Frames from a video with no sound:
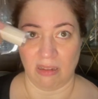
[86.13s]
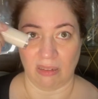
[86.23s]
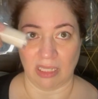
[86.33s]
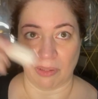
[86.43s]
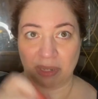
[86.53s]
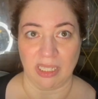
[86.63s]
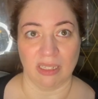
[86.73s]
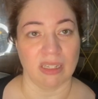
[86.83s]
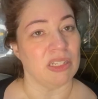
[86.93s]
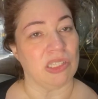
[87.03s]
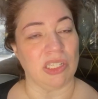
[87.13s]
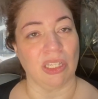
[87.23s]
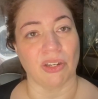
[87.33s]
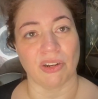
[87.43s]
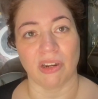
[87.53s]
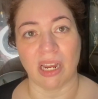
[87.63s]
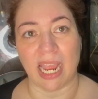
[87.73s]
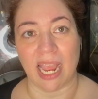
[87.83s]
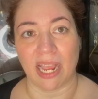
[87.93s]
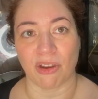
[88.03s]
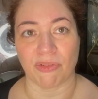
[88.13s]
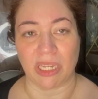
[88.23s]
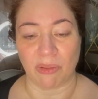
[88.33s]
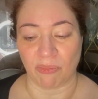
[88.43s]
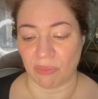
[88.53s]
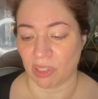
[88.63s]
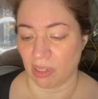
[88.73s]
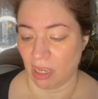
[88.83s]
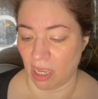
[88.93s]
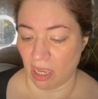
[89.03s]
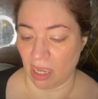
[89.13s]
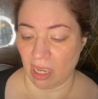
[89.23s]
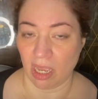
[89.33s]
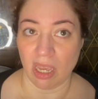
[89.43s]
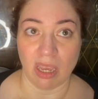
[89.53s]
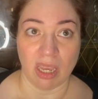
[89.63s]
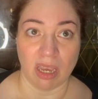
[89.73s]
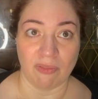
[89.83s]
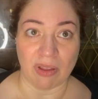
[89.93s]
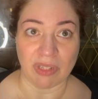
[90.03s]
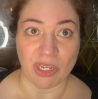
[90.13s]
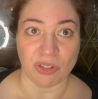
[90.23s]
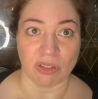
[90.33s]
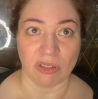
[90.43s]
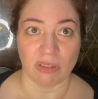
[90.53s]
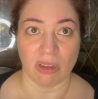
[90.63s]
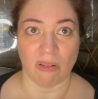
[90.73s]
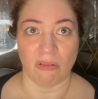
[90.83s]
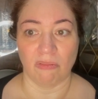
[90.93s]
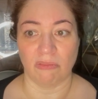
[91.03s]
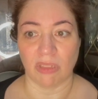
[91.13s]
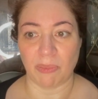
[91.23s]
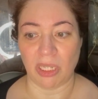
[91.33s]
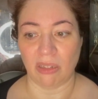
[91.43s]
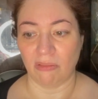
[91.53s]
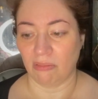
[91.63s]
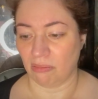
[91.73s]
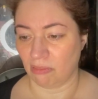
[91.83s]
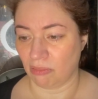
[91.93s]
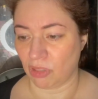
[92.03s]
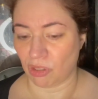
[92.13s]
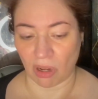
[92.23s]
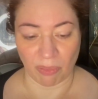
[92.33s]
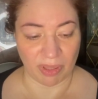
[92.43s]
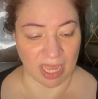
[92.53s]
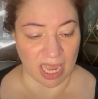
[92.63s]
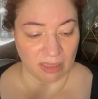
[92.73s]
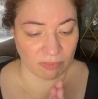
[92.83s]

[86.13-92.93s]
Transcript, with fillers: liquid, concealer, and creams, foundation. So let me start with that.